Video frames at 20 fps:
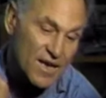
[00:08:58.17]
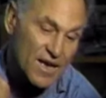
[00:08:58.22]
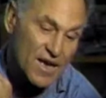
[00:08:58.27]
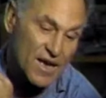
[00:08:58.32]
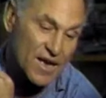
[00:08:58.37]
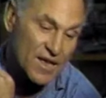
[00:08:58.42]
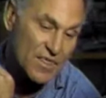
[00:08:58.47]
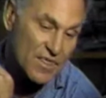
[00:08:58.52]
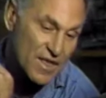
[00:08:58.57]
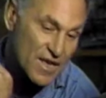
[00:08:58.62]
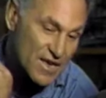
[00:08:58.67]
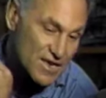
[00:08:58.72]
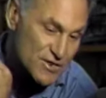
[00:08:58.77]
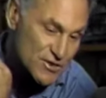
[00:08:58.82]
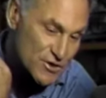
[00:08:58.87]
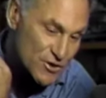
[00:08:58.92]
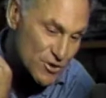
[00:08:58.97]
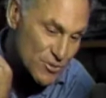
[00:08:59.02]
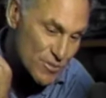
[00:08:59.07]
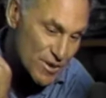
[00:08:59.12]
And they
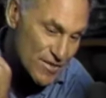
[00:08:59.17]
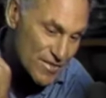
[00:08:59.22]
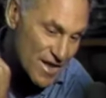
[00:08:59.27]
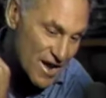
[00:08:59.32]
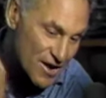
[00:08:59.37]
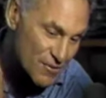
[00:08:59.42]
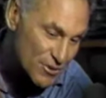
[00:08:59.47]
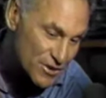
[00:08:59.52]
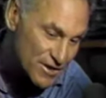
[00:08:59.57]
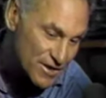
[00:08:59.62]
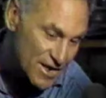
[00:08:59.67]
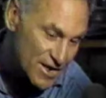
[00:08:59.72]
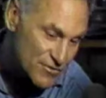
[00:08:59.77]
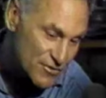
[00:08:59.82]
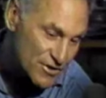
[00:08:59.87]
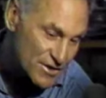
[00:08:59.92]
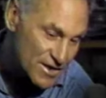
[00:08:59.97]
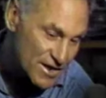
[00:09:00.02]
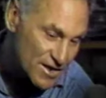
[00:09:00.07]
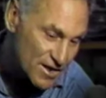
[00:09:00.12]
told me that I would
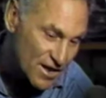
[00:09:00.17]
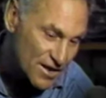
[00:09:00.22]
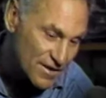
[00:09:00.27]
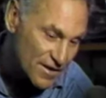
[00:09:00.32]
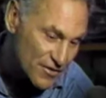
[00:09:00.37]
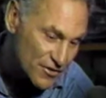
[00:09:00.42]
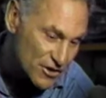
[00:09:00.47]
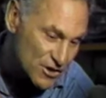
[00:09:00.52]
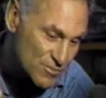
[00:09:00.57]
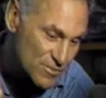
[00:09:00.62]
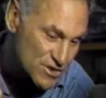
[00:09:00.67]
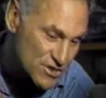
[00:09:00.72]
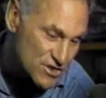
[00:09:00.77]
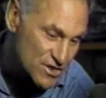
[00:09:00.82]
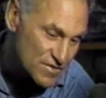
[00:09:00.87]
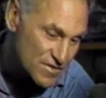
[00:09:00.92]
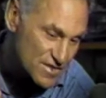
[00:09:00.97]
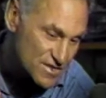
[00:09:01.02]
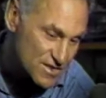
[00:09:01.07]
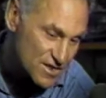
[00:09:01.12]
never get another commission
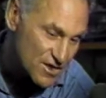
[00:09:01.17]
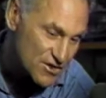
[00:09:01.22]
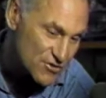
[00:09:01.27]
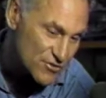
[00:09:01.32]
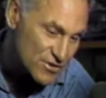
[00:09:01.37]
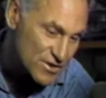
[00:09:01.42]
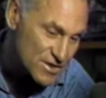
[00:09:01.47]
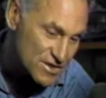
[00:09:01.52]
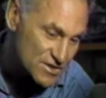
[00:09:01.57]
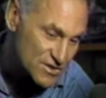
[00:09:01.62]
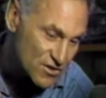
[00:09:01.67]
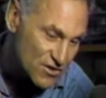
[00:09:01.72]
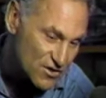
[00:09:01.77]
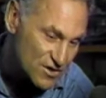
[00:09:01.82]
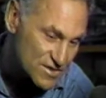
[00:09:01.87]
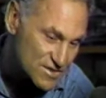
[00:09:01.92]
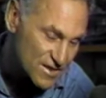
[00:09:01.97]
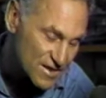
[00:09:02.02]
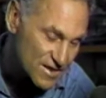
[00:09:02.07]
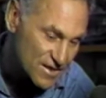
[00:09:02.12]
in this country as long
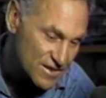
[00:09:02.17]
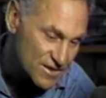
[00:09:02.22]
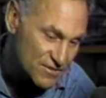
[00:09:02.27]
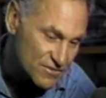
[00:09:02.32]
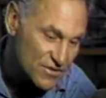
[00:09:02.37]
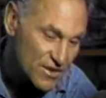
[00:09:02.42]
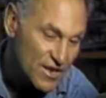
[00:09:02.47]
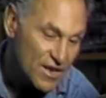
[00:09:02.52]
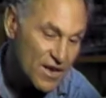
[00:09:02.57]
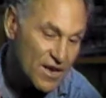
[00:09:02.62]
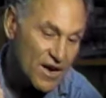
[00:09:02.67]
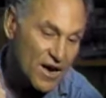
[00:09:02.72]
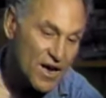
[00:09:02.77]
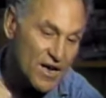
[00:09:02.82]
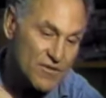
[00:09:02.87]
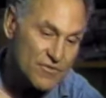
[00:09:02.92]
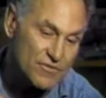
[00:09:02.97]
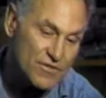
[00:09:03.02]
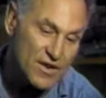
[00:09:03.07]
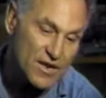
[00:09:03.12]
as I live.
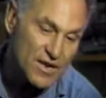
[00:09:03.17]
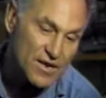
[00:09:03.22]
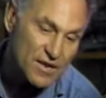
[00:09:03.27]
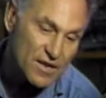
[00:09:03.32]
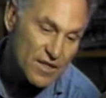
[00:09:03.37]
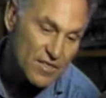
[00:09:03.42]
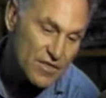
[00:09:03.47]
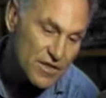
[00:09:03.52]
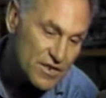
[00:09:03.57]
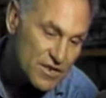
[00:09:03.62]
I find the